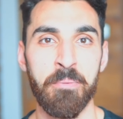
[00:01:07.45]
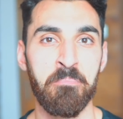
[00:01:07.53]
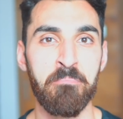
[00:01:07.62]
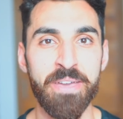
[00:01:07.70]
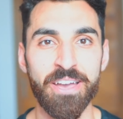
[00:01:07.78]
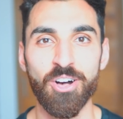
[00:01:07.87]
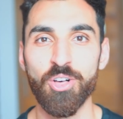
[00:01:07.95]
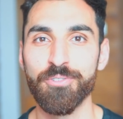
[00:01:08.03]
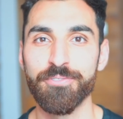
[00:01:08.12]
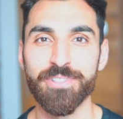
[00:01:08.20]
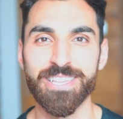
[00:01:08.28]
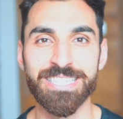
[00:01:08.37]

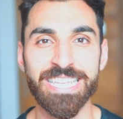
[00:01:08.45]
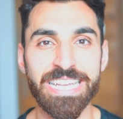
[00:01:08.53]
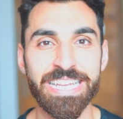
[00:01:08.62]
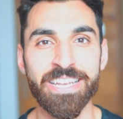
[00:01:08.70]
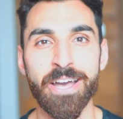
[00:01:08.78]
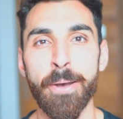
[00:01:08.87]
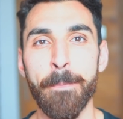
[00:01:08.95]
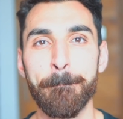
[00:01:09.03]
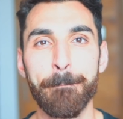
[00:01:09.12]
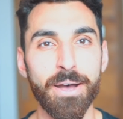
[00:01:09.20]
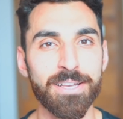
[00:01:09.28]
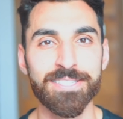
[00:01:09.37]
MILF, Latina,
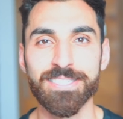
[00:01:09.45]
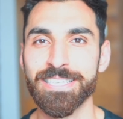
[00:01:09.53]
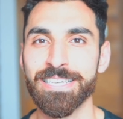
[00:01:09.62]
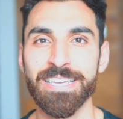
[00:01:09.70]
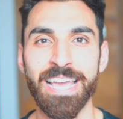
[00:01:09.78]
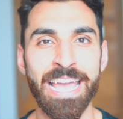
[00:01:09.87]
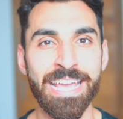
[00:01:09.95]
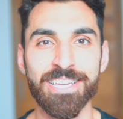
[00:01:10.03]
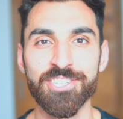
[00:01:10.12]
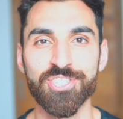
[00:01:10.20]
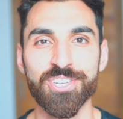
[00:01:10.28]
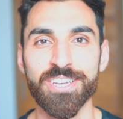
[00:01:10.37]
busty,
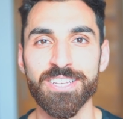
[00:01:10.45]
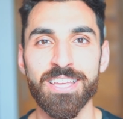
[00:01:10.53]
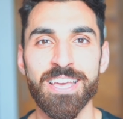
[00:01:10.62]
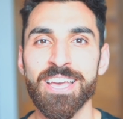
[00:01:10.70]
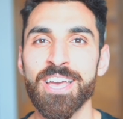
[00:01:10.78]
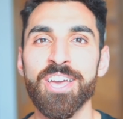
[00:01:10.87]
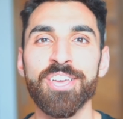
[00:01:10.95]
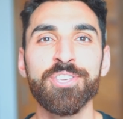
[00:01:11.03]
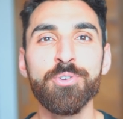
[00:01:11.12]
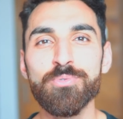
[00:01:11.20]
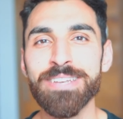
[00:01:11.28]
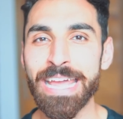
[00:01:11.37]
Asian,
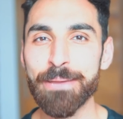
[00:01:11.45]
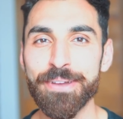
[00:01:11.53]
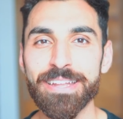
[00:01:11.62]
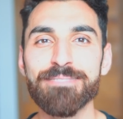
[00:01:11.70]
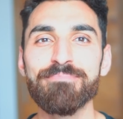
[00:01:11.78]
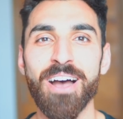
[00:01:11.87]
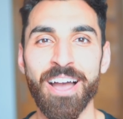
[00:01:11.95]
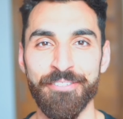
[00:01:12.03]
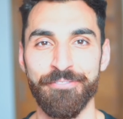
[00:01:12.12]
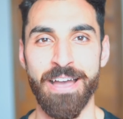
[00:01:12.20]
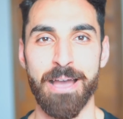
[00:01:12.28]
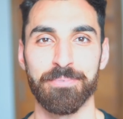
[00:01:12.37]
you name it, I
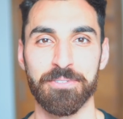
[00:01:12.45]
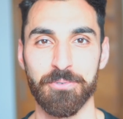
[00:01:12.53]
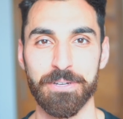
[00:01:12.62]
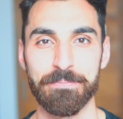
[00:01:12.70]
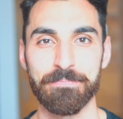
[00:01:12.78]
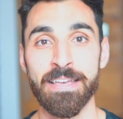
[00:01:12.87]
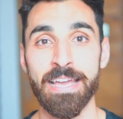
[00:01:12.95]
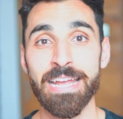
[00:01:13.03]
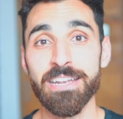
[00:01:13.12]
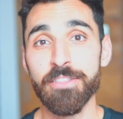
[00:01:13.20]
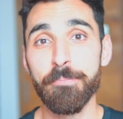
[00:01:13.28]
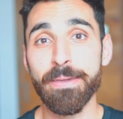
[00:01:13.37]
fapped to it.
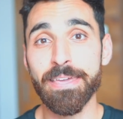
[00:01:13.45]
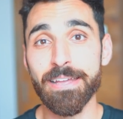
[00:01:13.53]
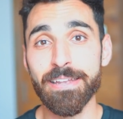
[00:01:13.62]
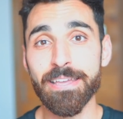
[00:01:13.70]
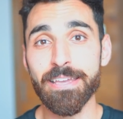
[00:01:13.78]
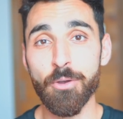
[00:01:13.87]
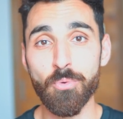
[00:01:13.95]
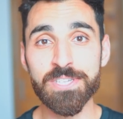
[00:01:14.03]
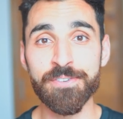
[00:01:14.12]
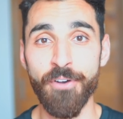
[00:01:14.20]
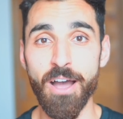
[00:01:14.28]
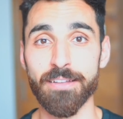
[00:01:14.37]
And in the beginning, it
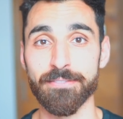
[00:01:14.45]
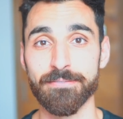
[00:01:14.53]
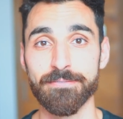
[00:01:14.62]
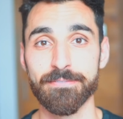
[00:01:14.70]
was fun.